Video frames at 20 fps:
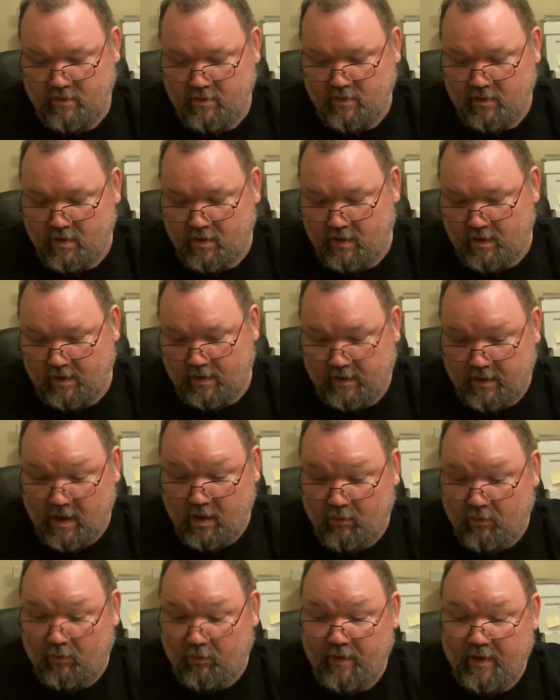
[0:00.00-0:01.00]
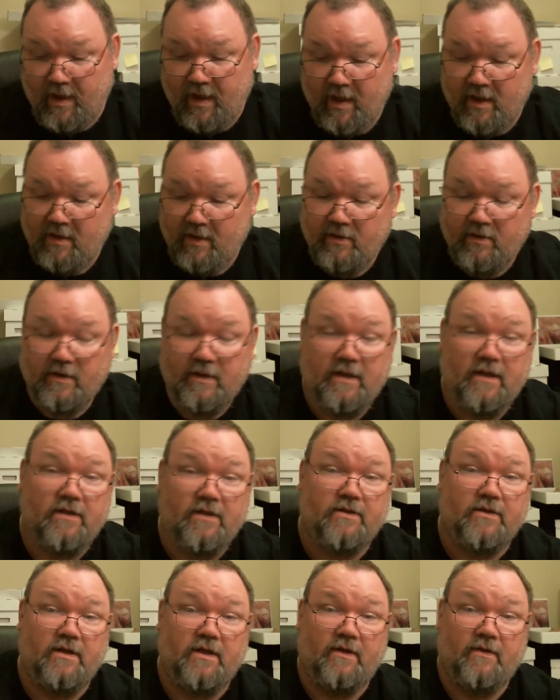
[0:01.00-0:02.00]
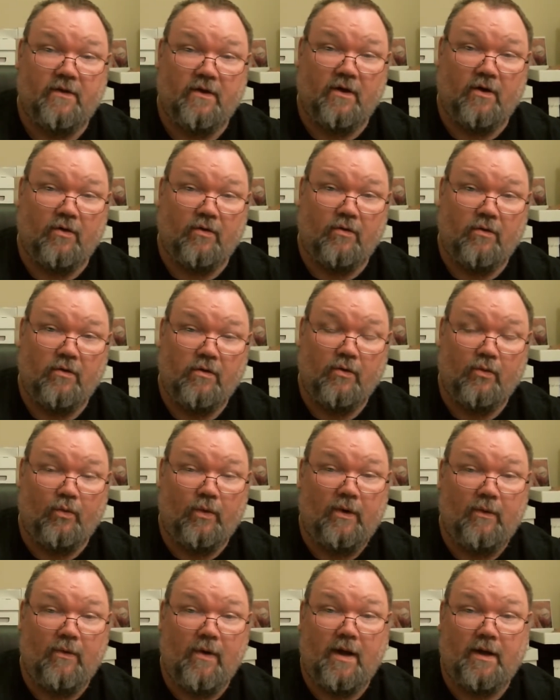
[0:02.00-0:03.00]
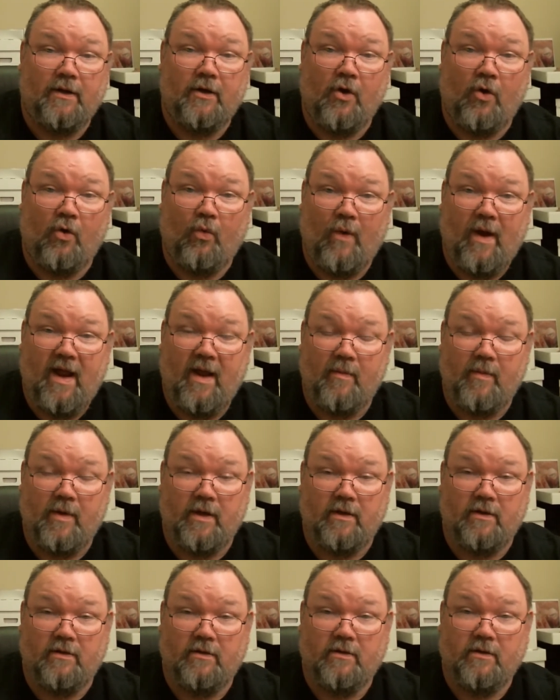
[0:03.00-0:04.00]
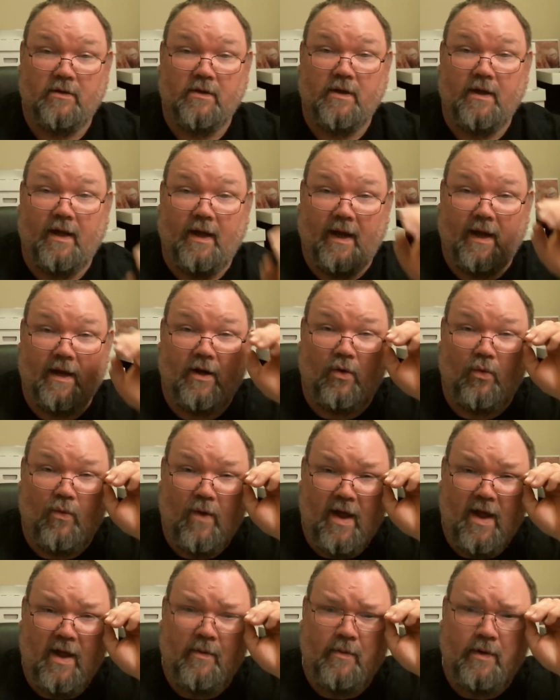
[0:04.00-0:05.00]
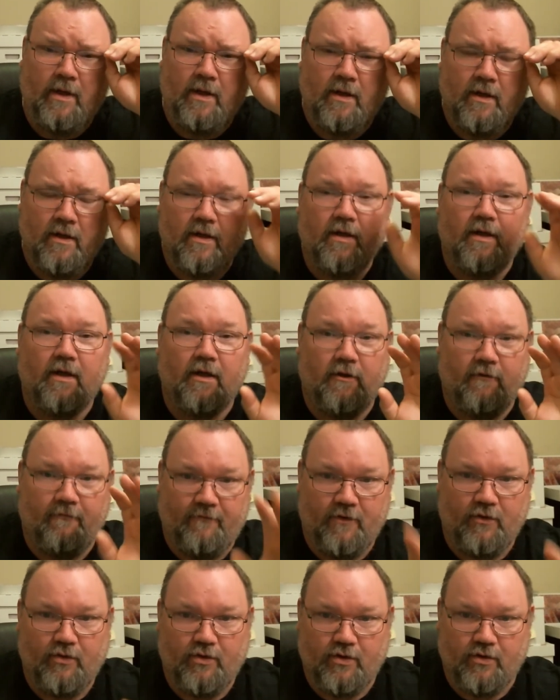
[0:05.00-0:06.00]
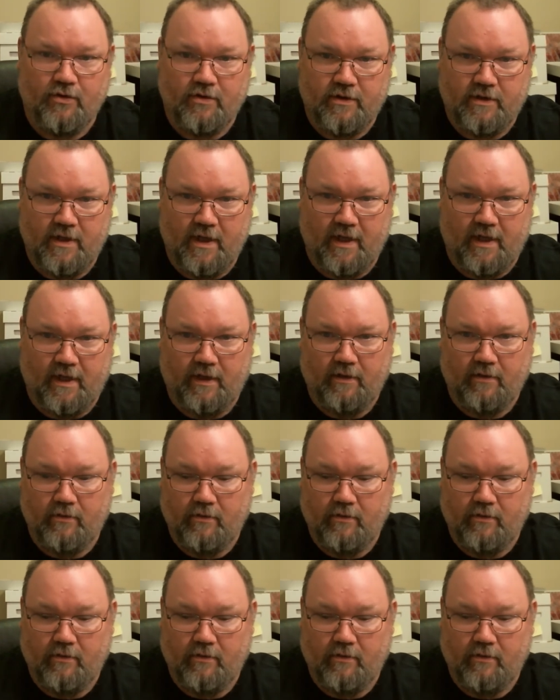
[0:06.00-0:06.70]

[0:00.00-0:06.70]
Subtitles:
All right, now we'll get into DC, though. We want no whammies. And a whammy is Future State.